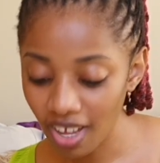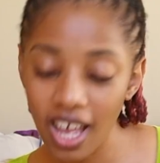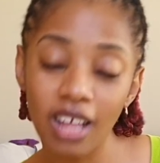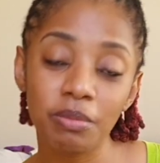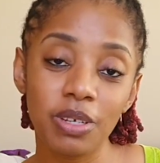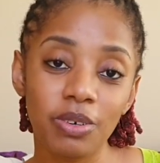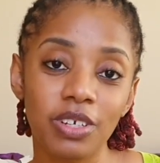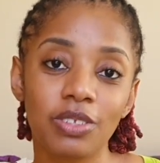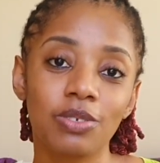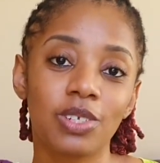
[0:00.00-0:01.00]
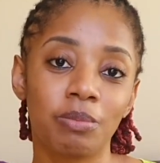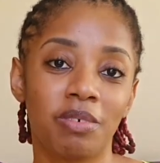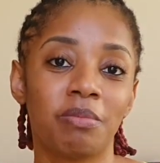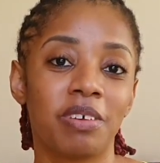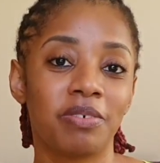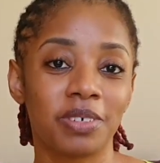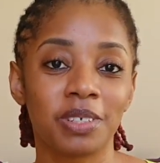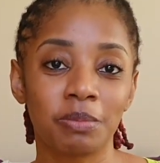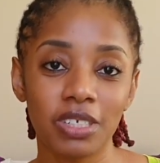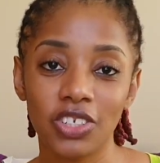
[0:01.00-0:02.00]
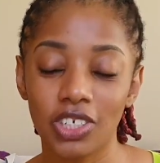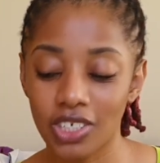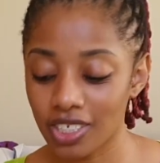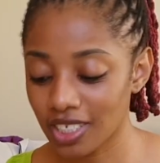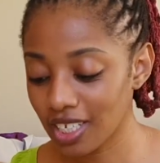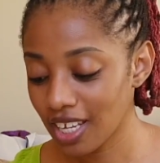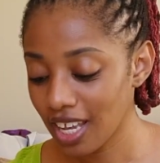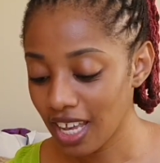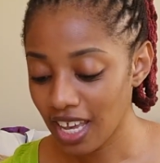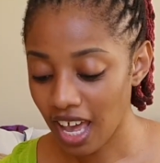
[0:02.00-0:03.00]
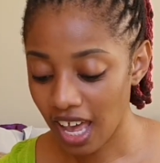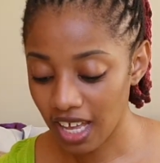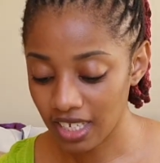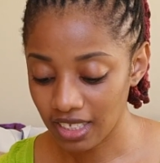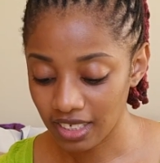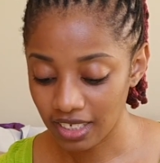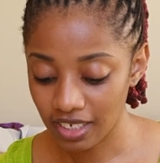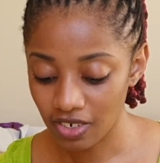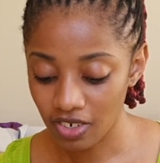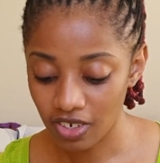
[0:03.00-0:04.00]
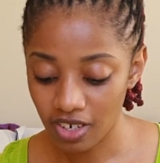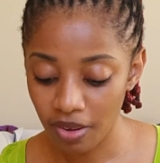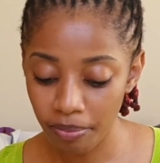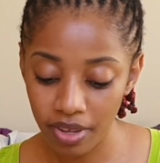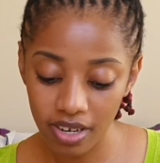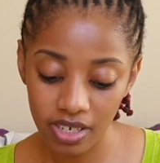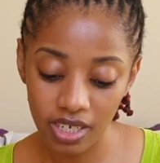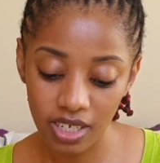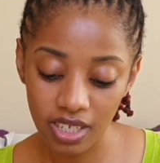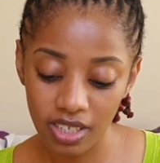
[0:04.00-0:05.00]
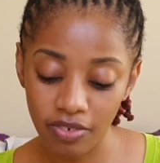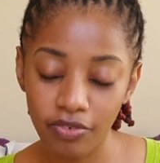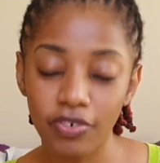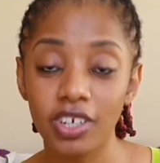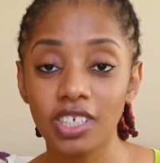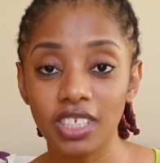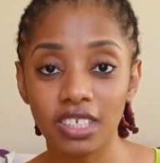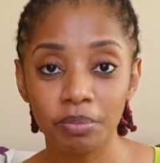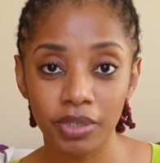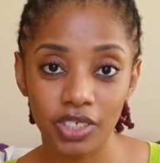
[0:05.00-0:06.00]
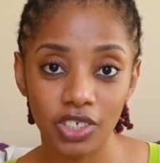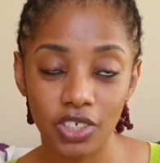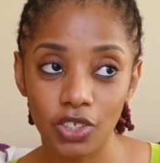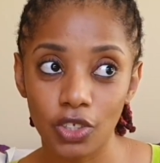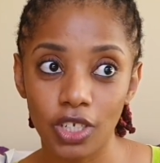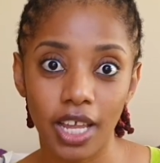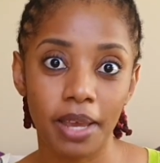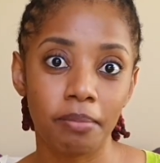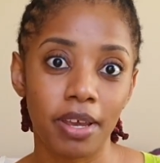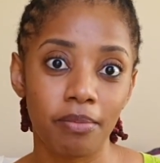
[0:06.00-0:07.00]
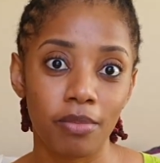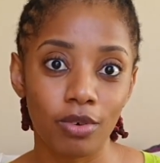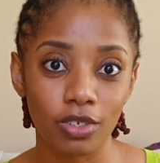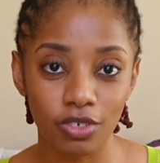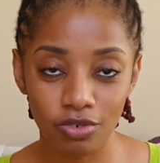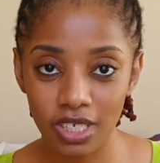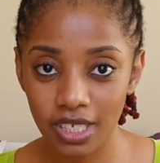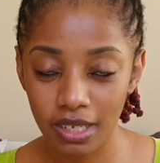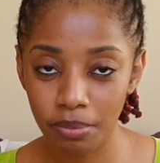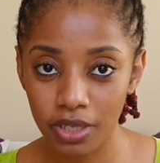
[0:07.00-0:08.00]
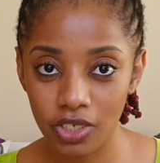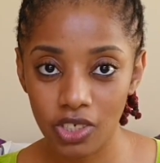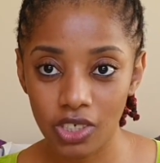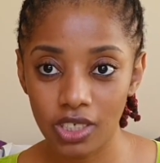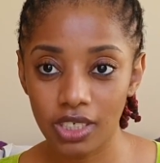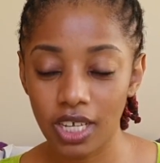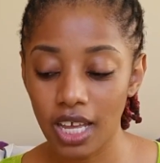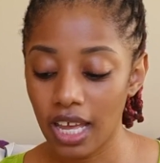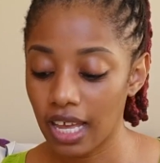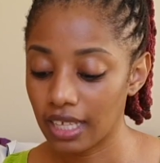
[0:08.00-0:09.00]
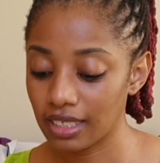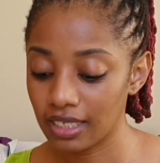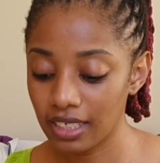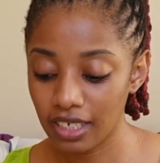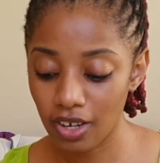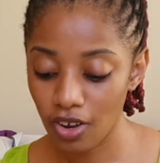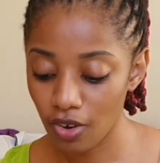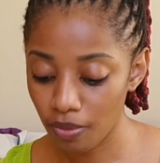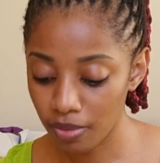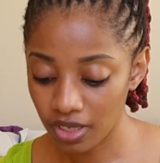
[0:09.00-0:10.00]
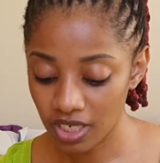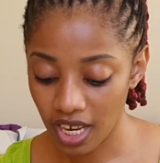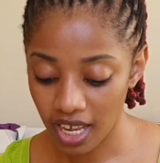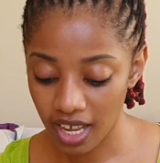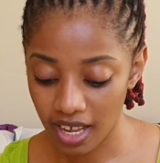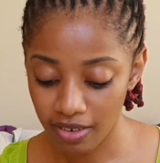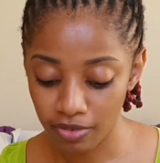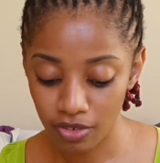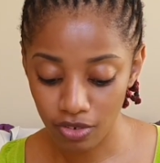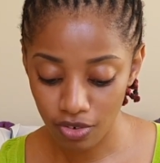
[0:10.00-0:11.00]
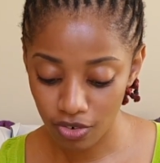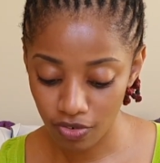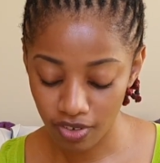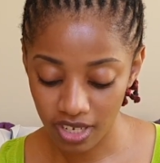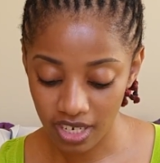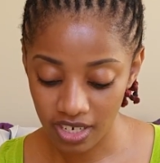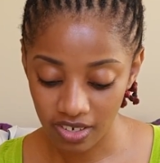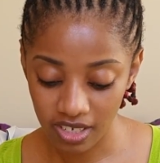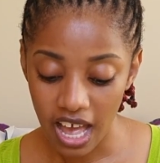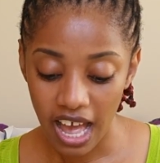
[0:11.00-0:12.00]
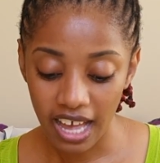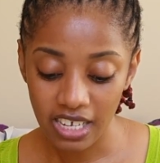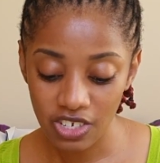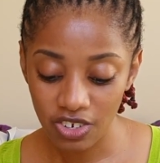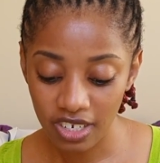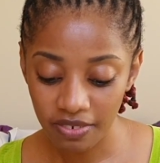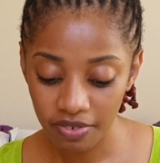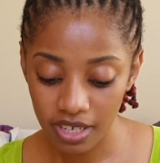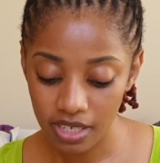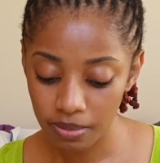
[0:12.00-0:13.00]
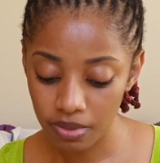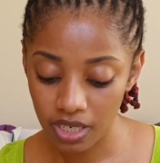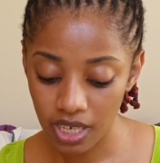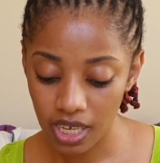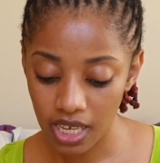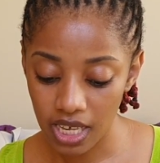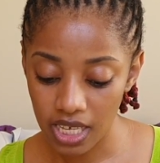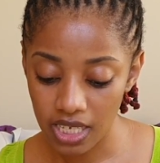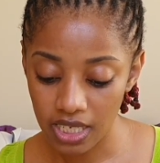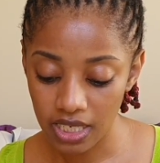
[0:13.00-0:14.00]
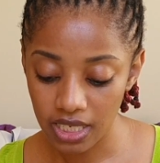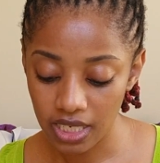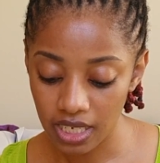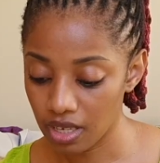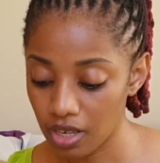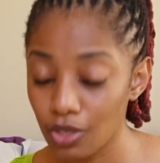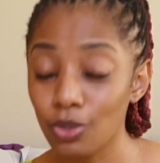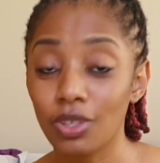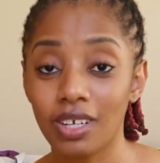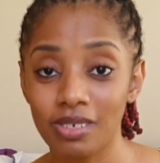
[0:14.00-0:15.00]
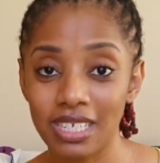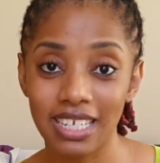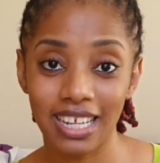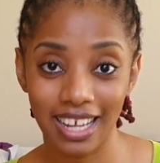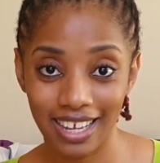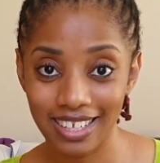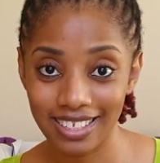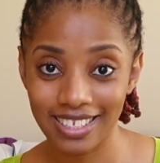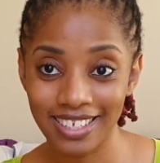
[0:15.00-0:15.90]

I'll be going through some of my first pictures. And, you know, comparing the first set of pictures to like my most recent pictures and seeing how much I have grown over the years. I joined Facebook in 2008.